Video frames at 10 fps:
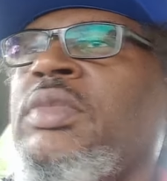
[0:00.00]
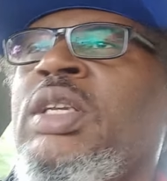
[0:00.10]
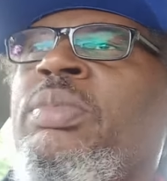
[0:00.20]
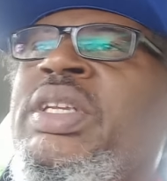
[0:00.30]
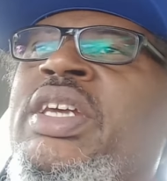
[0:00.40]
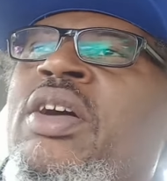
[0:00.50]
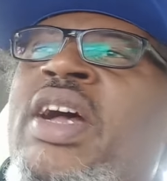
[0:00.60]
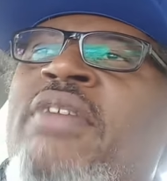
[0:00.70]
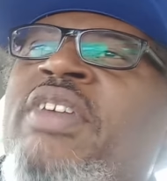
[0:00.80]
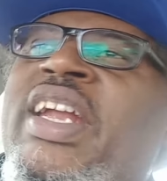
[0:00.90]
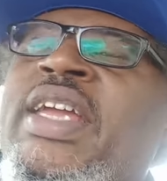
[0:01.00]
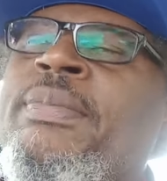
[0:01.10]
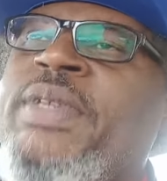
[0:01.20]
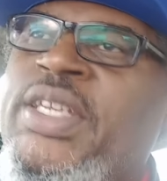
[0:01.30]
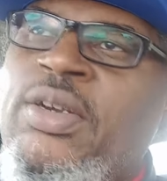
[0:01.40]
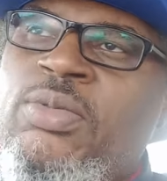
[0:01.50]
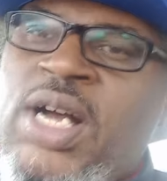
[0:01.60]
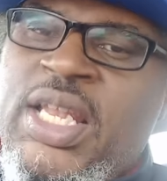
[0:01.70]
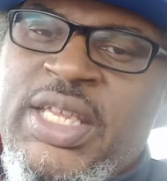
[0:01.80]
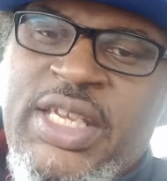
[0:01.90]
But don't ever empty your
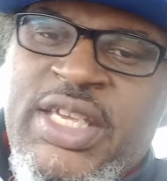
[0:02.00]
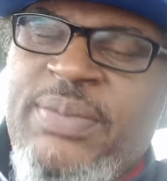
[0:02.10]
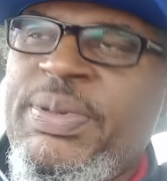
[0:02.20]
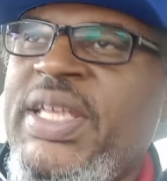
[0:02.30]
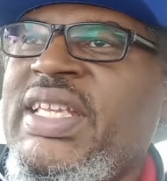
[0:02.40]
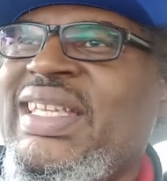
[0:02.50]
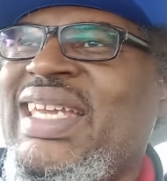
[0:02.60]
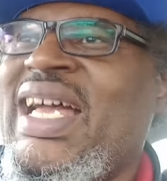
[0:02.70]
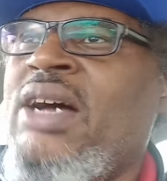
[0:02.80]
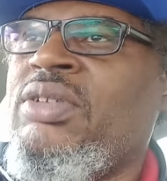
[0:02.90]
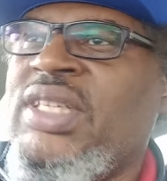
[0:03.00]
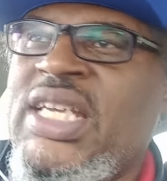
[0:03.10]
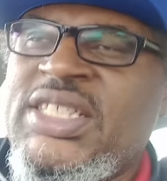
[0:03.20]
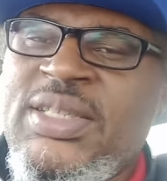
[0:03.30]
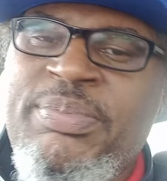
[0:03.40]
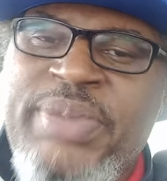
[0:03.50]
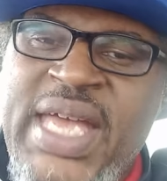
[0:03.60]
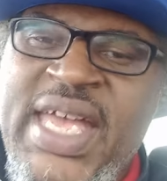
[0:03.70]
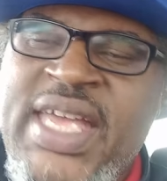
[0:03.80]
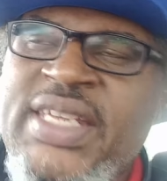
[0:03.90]
wallet completely out. That's going
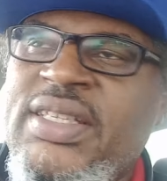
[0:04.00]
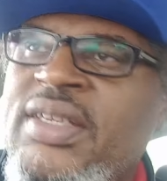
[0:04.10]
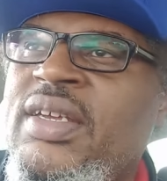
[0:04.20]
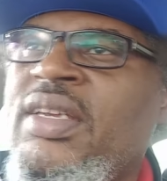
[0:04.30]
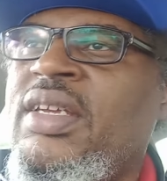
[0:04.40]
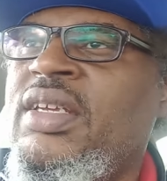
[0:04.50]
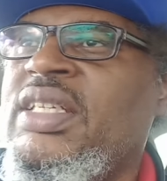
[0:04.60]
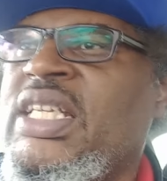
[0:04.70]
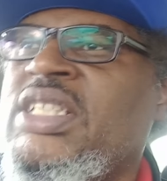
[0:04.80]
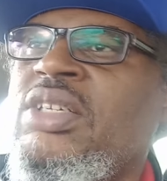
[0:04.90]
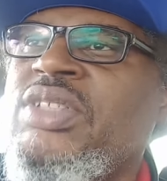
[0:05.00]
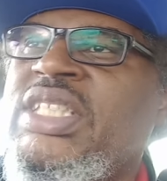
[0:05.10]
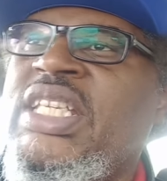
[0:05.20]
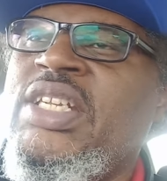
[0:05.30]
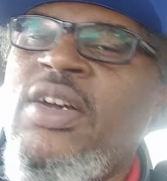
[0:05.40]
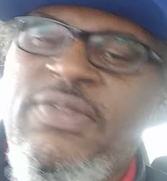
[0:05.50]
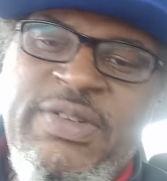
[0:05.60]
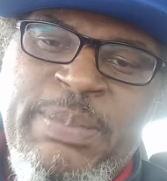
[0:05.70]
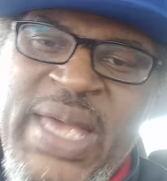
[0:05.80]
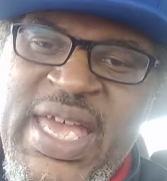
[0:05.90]
to send off a
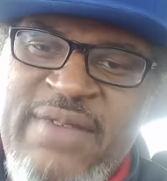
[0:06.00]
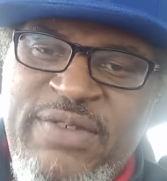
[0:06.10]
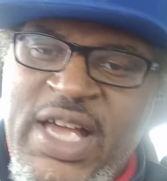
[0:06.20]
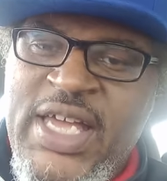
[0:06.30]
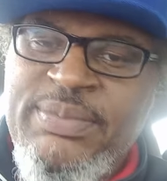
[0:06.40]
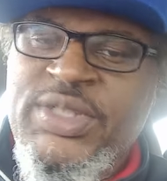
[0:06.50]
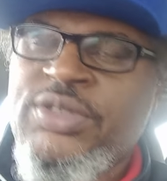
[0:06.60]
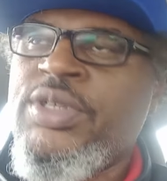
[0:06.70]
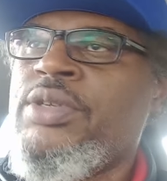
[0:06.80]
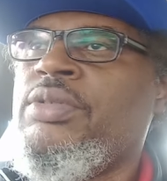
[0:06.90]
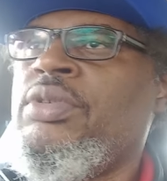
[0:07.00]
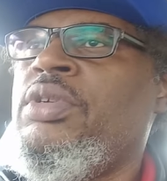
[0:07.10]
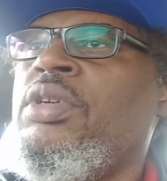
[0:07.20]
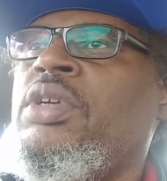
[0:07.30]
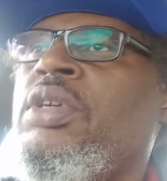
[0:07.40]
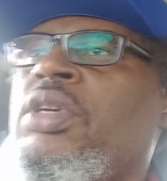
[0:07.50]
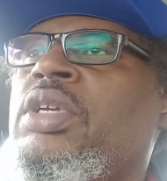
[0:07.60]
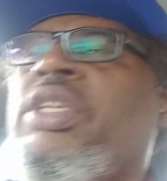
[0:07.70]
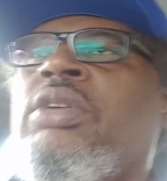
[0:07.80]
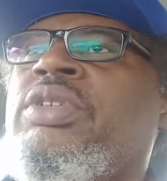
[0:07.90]
bad vibe to you.
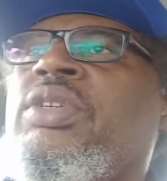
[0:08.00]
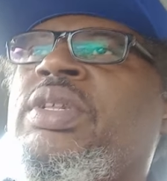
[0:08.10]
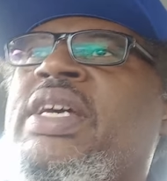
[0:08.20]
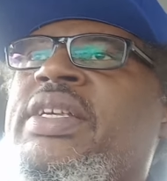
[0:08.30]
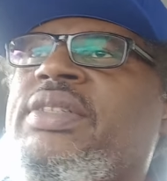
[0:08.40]
Don't do that.